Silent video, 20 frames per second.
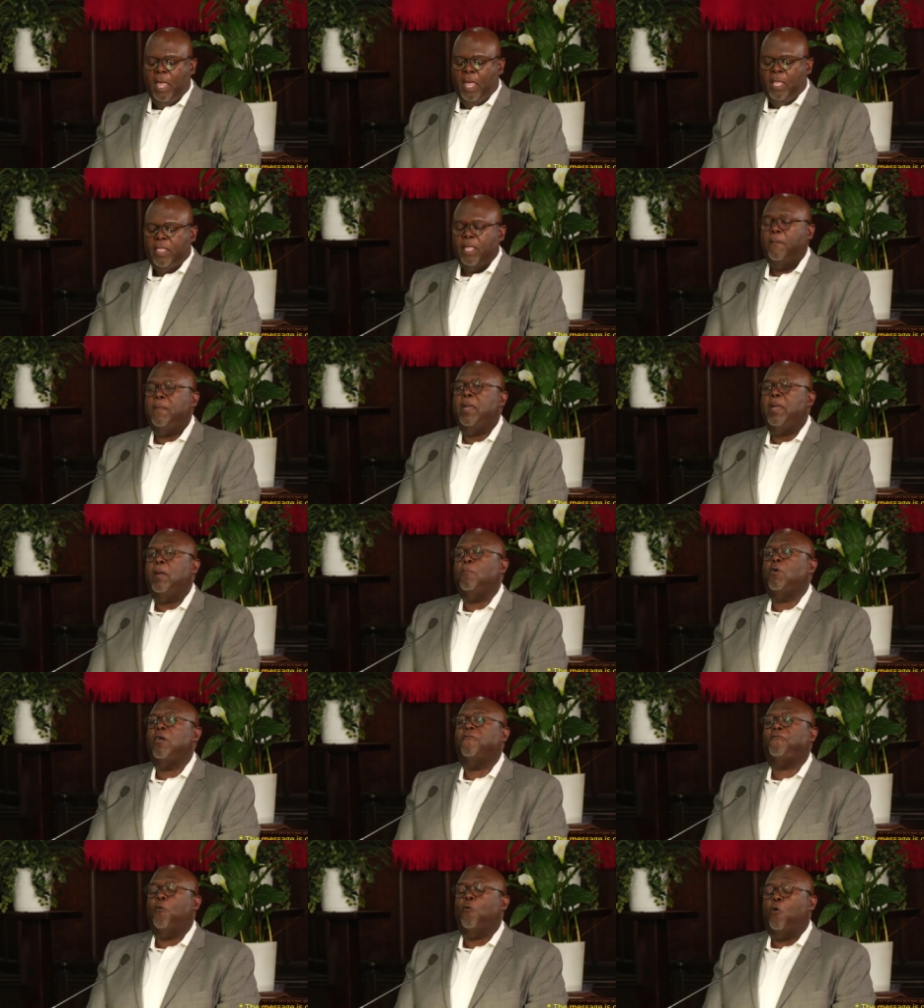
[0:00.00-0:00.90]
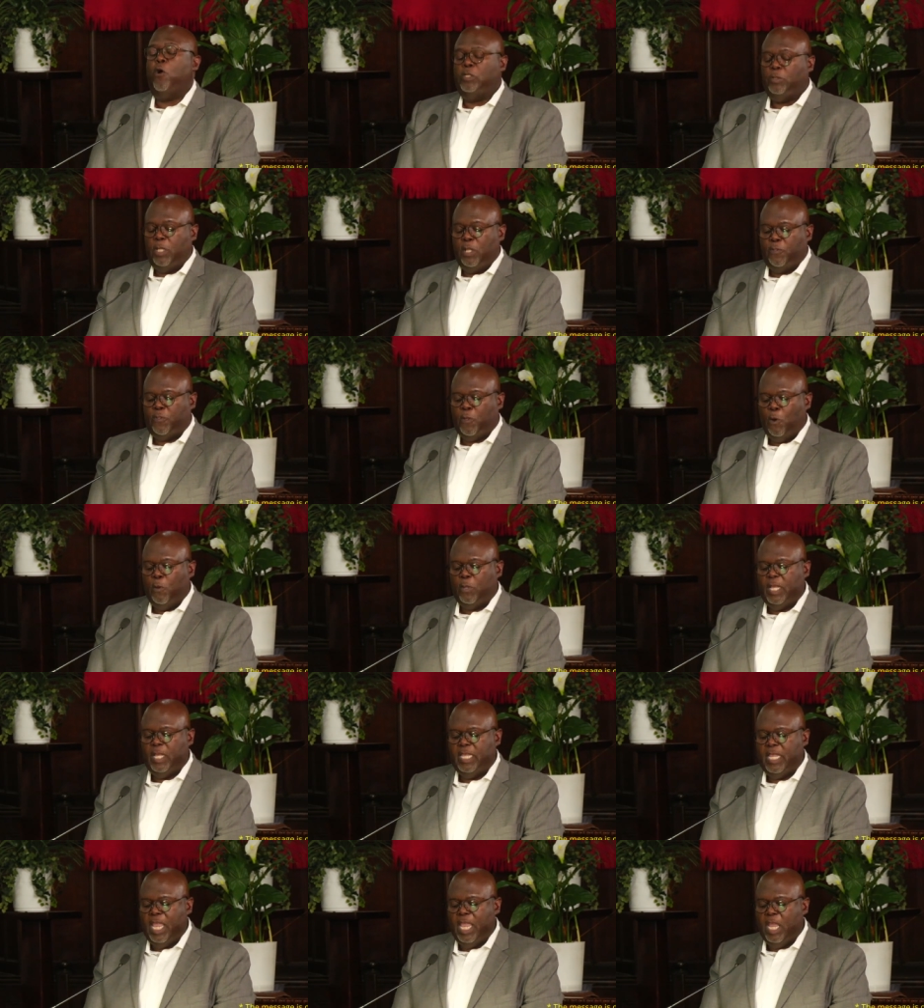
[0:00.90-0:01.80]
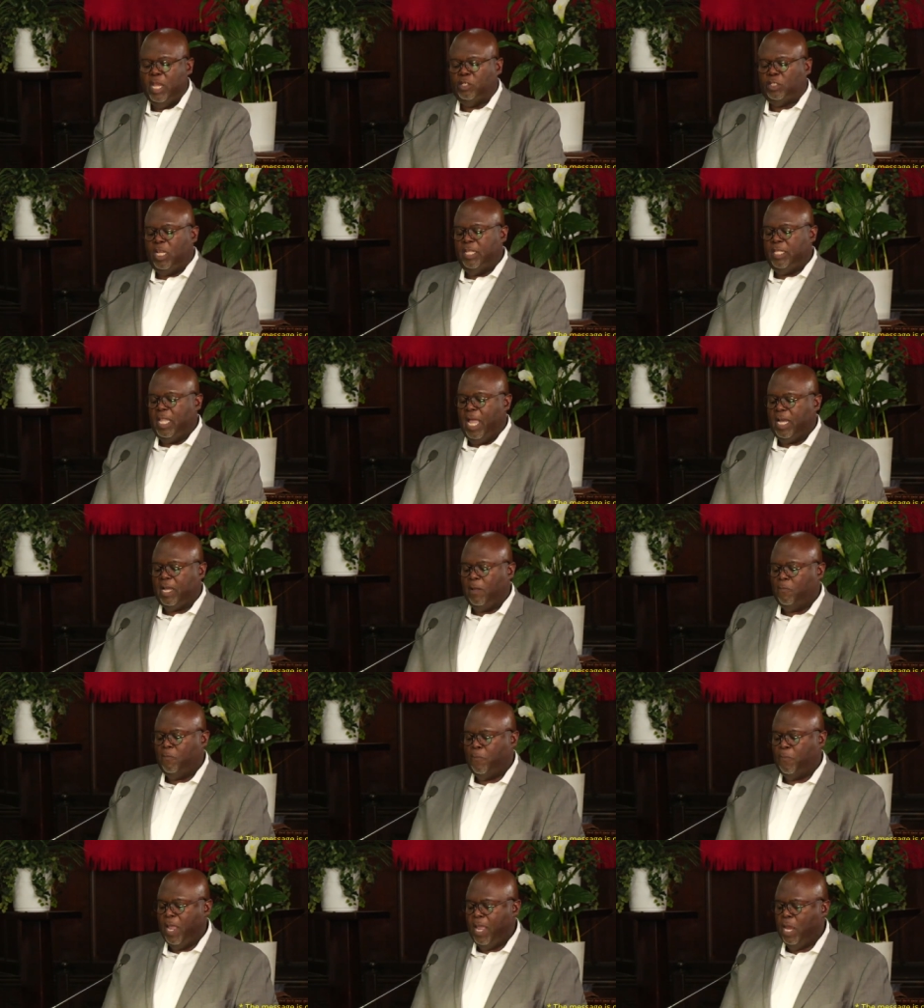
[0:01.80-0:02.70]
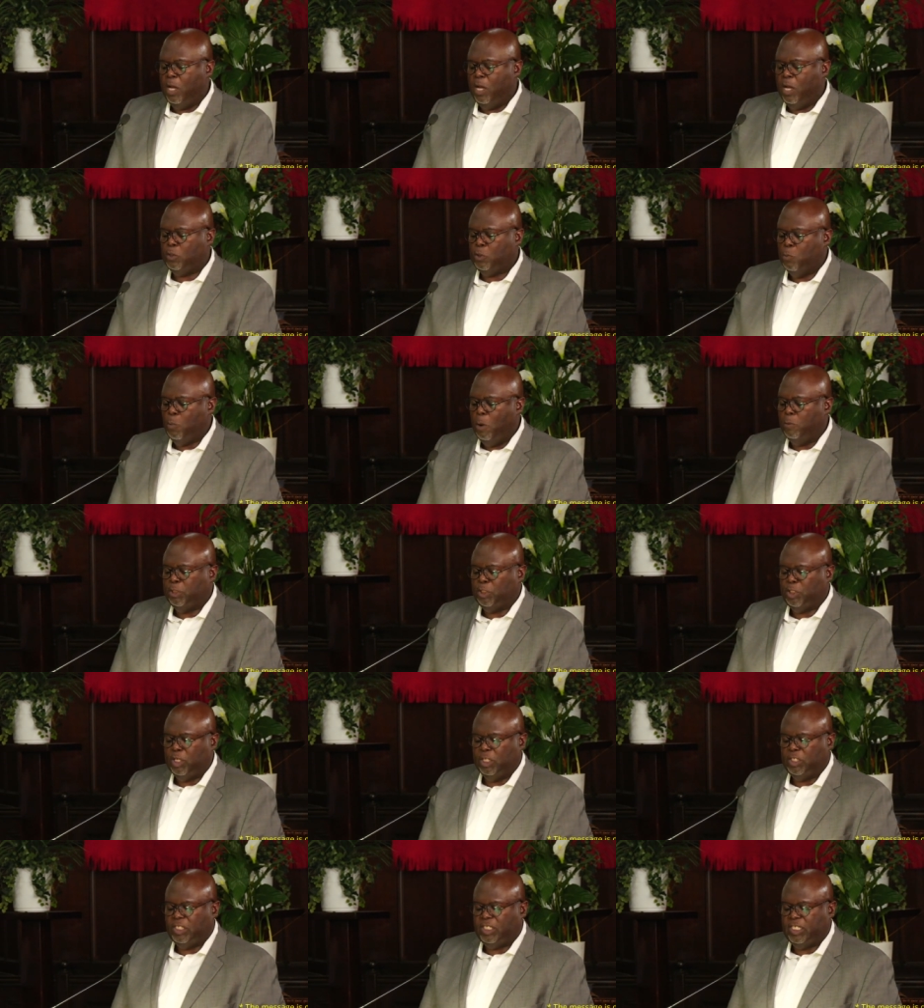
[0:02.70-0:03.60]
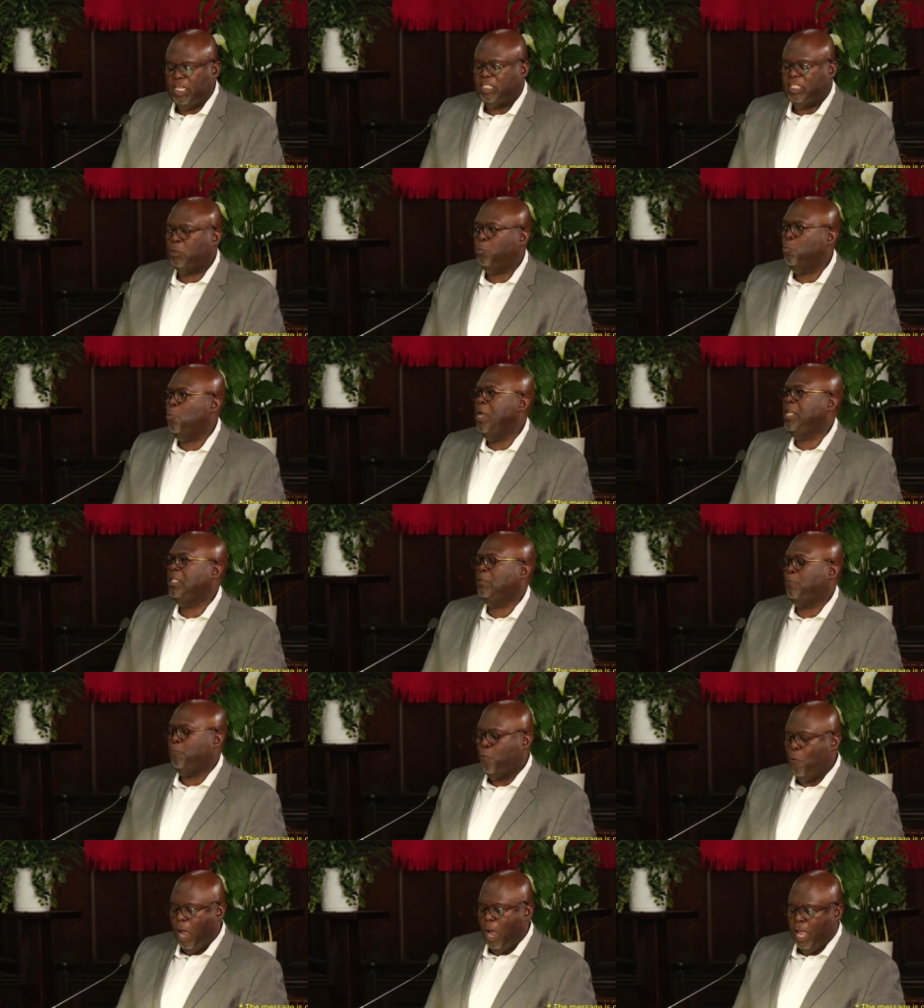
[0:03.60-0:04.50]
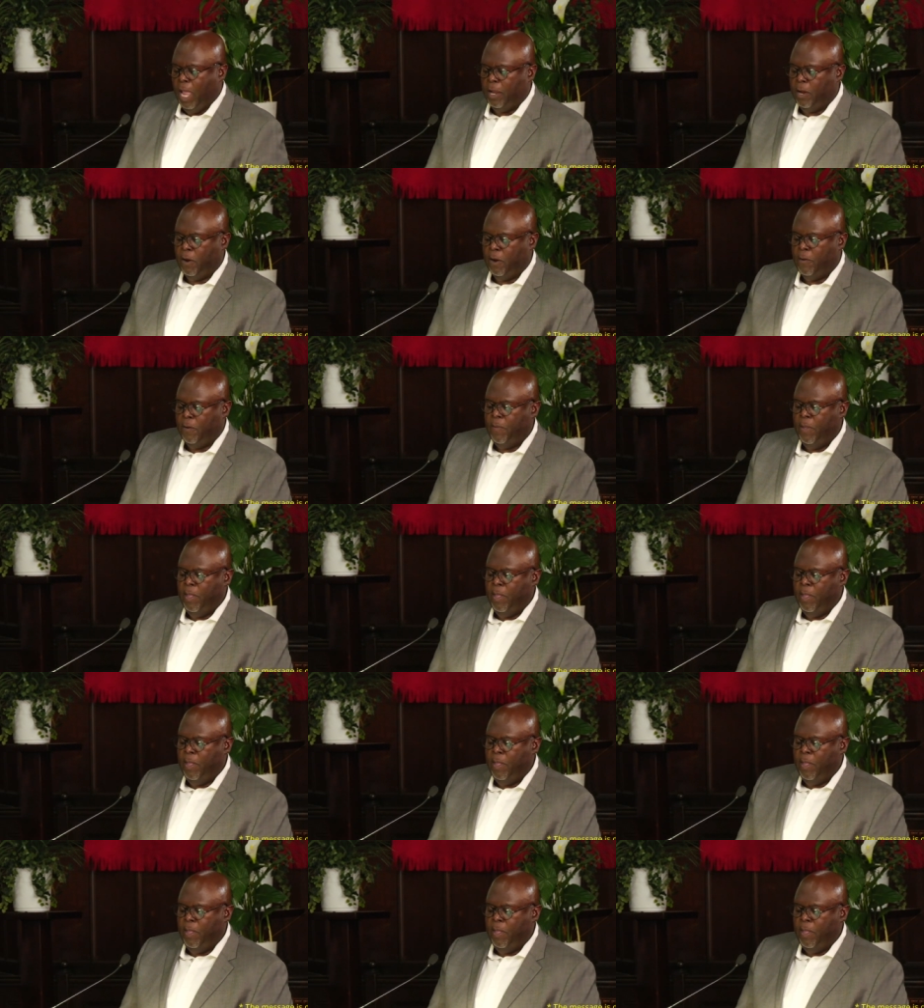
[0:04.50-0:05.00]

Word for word: The memory of 430 years cannot compare to what was just six weeks prior.